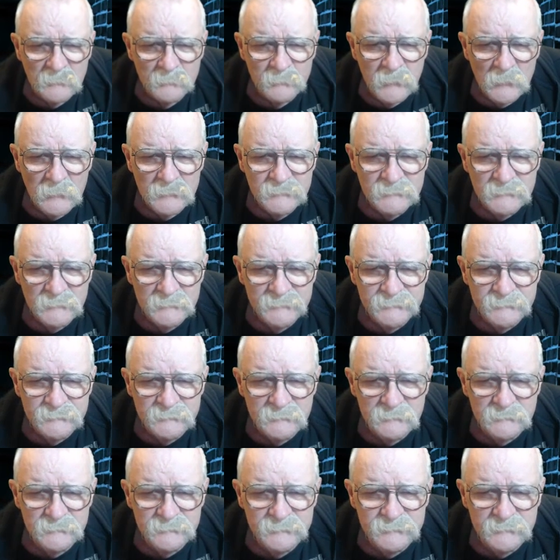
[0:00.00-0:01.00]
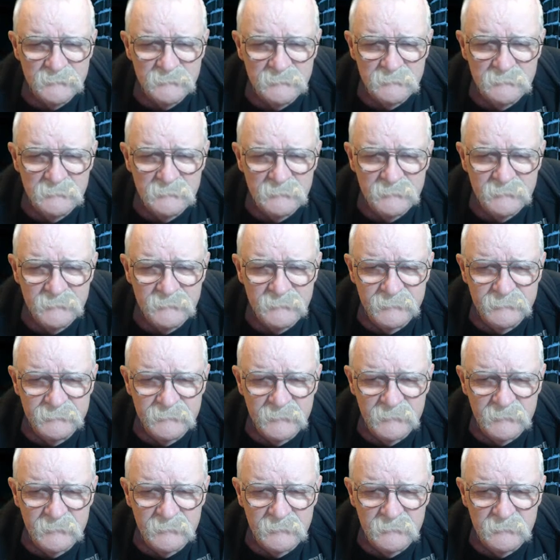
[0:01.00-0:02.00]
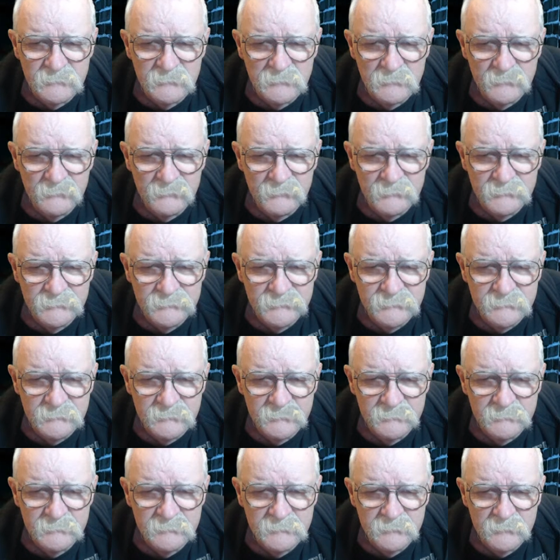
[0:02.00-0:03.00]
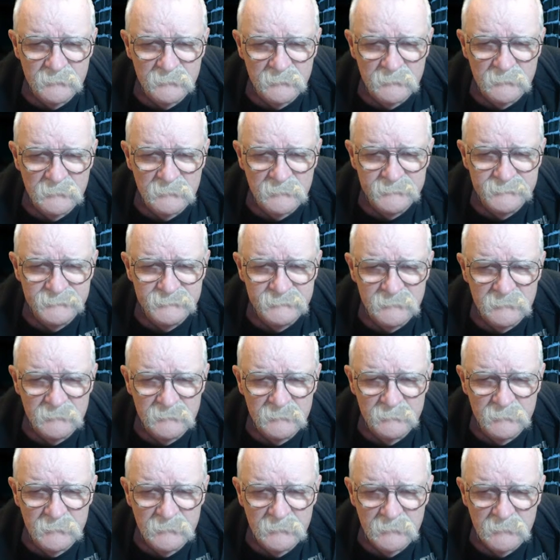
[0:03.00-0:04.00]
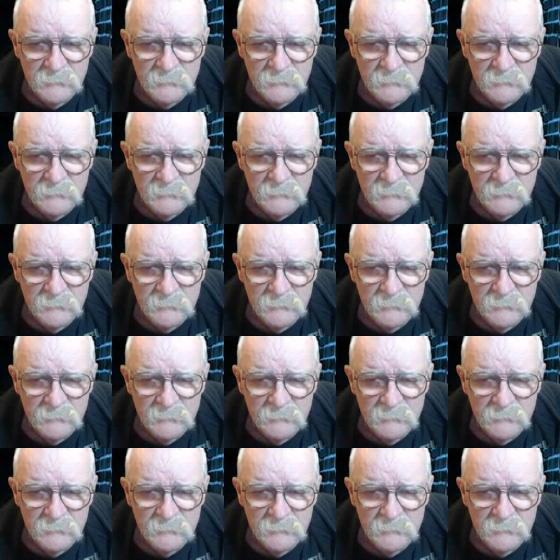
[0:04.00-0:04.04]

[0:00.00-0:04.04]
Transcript: Paulie, let's so a key date, a coin for your stream giveaway. Let's see how.